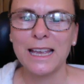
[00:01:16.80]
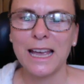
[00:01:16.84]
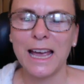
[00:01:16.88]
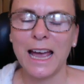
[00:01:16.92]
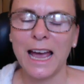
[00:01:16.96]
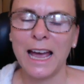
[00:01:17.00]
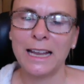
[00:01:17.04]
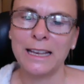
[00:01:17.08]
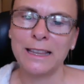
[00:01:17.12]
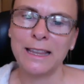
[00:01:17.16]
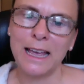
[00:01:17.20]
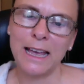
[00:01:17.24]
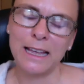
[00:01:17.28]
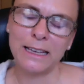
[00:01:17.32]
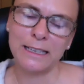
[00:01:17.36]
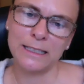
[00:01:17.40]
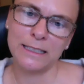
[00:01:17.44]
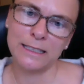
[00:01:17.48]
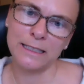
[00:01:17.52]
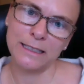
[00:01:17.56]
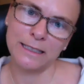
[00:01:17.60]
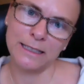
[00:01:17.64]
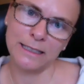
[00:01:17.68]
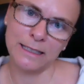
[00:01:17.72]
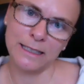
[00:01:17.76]
that
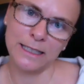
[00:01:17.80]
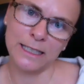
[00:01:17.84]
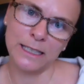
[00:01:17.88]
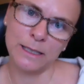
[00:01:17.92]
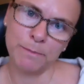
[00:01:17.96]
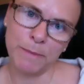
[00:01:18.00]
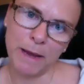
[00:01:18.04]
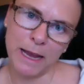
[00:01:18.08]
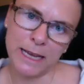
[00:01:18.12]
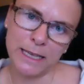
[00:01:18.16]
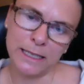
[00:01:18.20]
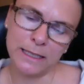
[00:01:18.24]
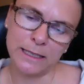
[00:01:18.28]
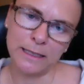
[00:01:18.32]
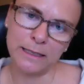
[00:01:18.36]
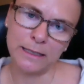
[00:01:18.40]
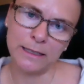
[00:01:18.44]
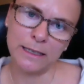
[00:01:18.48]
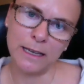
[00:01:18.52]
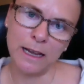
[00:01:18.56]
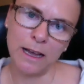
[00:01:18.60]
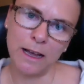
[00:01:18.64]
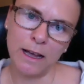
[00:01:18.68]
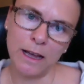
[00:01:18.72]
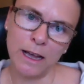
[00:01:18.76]
space and
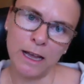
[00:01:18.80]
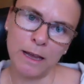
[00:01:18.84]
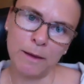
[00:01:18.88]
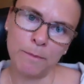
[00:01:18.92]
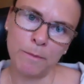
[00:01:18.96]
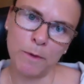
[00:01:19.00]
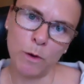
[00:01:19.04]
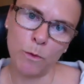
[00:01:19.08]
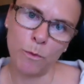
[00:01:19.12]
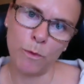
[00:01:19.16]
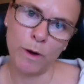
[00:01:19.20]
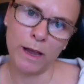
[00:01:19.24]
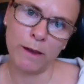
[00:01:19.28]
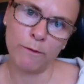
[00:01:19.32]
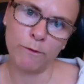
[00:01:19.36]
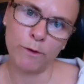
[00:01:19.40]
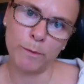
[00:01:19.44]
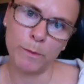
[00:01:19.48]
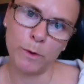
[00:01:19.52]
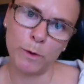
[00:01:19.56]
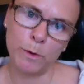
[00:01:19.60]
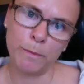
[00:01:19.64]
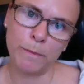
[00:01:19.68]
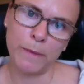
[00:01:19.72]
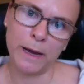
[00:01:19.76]
time away from
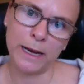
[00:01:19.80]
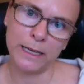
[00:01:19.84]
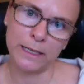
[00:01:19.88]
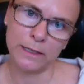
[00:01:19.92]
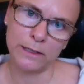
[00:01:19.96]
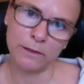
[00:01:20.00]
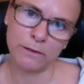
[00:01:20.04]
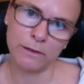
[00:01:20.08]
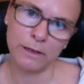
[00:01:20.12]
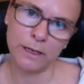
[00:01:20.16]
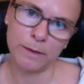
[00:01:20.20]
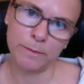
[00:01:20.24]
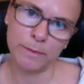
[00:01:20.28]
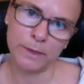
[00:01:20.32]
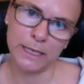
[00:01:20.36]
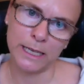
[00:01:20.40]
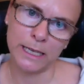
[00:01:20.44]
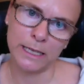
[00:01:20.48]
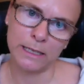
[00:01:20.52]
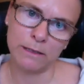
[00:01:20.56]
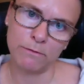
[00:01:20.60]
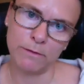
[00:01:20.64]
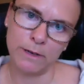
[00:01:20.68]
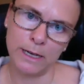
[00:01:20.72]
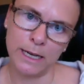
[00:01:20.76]
your manuscript
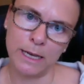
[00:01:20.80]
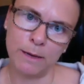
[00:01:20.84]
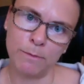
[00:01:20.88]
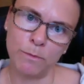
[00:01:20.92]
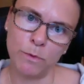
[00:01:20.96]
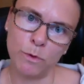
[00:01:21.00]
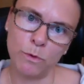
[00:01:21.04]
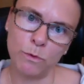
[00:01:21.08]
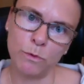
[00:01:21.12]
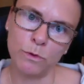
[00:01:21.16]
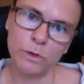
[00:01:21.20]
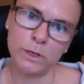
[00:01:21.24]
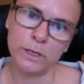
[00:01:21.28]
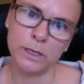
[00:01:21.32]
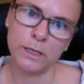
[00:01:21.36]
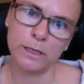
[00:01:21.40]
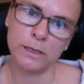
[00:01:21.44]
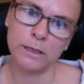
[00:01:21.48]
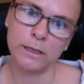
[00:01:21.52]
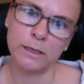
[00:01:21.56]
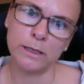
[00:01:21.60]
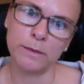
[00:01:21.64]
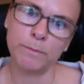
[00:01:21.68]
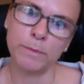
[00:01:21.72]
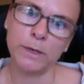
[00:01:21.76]
is really
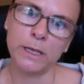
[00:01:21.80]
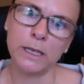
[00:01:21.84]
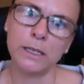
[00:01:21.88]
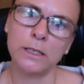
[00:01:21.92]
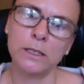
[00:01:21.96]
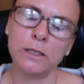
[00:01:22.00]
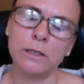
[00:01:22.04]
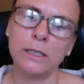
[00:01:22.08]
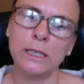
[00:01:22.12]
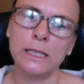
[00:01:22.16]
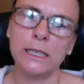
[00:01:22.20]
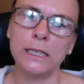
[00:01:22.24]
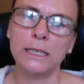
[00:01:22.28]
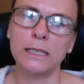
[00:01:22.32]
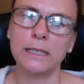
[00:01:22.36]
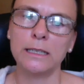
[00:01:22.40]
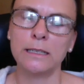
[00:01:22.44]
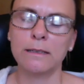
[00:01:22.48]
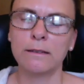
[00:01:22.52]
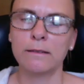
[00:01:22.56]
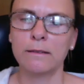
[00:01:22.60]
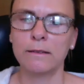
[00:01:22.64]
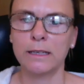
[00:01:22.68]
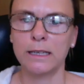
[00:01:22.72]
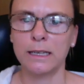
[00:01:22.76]
important because you need,
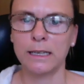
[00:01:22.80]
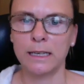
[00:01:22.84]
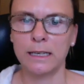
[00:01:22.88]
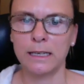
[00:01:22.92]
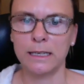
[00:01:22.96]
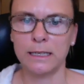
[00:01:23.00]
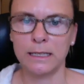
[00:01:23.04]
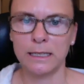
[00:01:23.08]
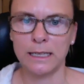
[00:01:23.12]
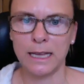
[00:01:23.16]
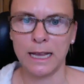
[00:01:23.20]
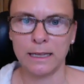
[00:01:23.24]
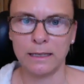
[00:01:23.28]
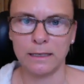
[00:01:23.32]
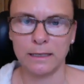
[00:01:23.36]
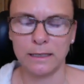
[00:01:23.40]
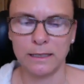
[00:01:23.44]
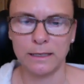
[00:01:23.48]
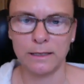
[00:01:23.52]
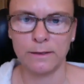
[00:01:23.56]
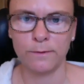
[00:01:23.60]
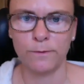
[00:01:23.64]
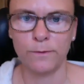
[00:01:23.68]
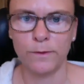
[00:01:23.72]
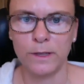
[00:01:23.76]
in a
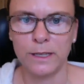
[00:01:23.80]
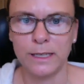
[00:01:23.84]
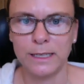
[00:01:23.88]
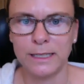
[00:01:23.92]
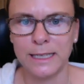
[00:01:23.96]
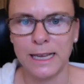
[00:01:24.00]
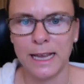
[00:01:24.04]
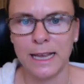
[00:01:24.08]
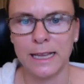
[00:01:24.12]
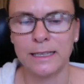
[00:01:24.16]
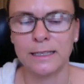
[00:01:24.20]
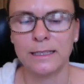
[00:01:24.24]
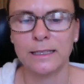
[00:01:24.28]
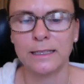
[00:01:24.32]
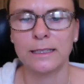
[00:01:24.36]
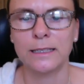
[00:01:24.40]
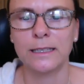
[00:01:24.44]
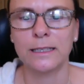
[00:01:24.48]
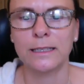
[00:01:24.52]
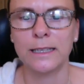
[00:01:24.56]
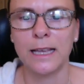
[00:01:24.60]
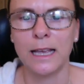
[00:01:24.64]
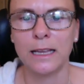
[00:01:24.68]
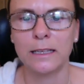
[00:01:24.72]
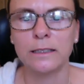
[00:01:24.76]
sense, for the sands to
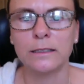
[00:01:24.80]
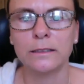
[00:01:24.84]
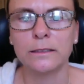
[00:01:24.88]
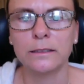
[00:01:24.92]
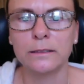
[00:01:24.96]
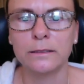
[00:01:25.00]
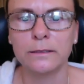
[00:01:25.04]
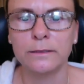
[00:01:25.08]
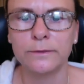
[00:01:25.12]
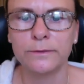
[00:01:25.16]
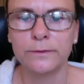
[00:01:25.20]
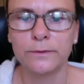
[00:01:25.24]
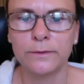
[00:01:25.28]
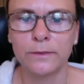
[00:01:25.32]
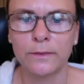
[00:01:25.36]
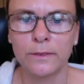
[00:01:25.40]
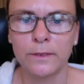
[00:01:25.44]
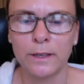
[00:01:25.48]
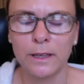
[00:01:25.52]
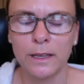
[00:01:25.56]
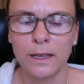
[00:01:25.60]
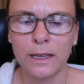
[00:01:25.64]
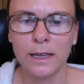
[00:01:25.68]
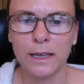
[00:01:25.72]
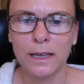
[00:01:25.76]
settle.
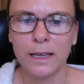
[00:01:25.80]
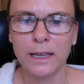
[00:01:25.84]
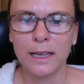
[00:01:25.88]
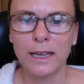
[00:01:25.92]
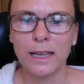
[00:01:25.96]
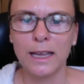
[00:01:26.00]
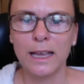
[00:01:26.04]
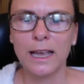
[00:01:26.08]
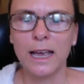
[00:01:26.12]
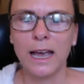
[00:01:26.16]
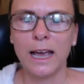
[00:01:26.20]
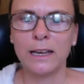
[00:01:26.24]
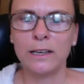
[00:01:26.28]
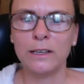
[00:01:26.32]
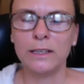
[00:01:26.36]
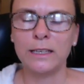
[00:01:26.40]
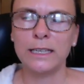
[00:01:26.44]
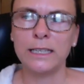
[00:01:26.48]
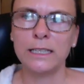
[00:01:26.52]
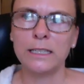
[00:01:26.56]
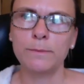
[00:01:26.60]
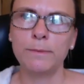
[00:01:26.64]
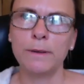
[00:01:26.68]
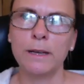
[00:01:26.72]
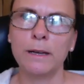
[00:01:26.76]
And you
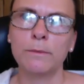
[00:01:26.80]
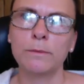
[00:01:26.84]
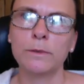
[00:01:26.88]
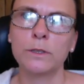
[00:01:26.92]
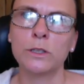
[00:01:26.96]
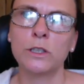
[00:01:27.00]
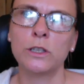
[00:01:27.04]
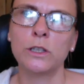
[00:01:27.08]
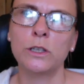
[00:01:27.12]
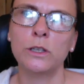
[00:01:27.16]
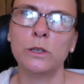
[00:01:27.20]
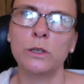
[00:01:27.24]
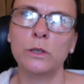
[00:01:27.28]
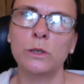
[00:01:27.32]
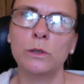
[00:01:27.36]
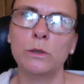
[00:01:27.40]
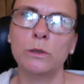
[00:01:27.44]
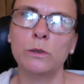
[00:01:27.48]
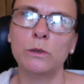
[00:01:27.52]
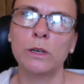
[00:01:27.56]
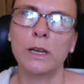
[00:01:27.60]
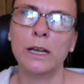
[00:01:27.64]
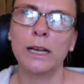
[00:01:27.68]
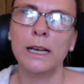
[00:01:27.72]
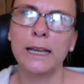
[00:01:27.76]
need to be able
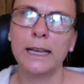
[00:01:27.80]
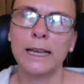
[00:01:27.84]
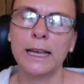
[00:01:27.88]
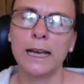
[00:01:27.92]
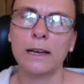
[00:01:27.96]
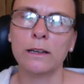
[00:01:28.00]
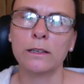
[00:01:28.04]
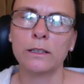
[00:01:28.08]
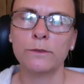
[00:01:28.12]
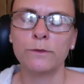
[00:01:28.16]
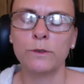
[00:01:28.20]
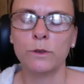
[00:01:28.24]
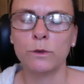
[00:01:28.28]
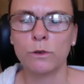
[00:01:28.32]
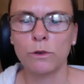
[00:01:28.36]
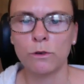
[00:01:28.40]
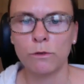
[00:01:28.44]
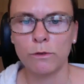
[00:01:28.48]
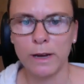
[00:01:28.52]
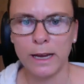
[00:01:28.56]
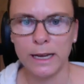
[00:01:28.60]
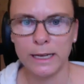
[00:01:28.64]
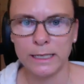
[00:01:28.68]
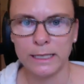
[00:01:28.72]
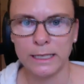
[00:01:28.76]
to click out of your
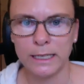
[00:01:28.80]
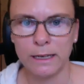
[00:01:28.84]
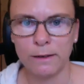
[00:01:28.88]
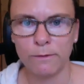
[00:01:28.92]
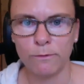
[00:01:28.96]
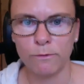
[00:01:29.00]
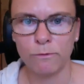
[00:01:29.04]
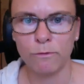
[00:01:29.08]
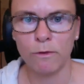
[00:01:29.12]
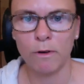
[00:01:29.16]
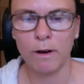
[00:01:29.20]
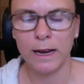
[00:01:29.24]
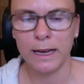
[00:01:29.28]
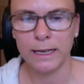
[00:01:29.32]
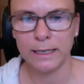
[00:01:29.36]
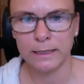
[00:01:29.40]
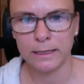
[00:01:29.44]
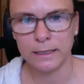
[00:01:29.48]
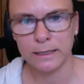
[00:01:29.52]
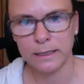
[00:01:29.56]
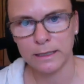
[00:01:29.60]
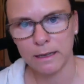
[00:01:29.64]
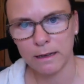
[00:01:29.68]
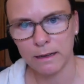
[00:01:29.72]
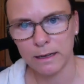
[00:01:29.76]
creative right
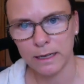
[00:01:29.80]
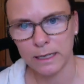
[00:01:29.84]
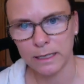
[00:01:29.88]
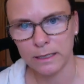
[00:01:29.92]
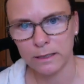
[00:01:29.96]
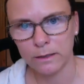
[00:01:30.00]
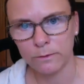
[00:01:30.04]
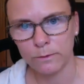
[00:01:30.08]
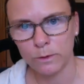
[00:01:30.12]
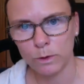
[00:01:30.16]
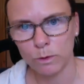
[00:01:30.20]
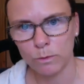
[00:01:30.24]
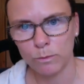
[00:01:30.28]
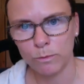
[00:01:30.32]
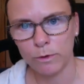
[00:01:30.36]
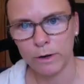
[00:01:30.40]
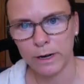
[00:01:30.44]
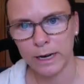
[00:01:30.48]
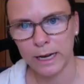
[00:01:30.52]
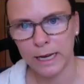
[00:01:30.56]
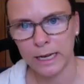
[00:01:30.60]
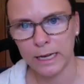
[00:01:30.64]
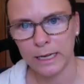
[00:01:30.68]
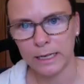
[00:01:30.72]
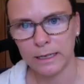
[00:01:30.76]
side of your
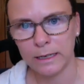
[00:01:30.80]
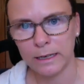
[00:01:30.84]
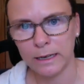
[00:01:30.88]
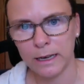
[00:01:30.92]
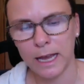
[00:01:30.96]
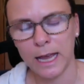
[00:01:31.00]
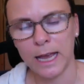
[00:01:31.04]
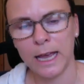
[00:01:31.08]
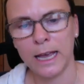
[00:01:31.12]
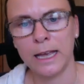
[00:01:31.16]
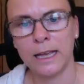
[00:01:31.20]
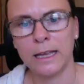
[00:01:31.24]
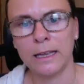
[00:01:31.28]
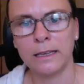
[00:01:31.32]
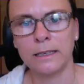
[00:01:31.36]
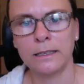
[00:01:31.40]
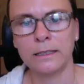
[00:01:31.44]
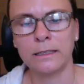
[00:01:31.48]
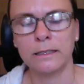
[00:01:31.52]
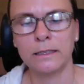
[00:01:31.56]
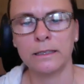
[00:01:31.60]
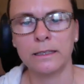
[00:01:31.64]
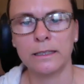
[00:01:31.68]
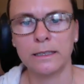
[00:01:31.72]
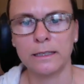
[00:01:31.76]
brain
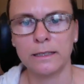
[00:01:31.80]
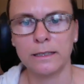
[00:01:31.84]
and